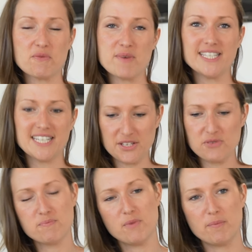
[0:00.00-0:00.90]
basically you
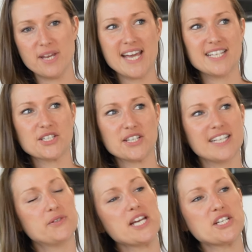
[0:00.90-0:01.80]
a bit answered that
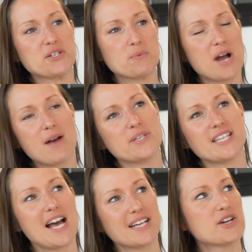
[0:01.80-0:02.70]
question. What I was
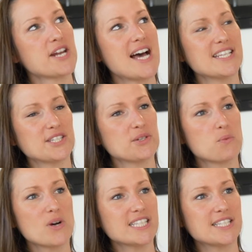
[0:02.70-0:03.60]
going to ask you,
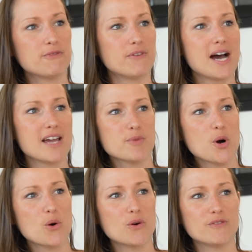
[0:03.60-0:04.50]
what's the vibe
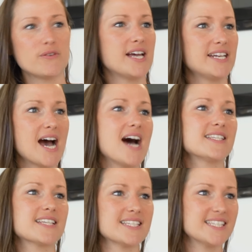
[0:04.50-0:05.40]
of an
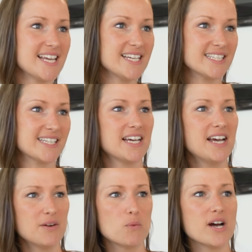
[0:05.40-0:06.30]
Aaska set?
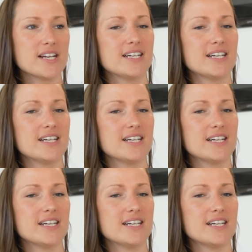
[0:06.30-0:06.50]
What?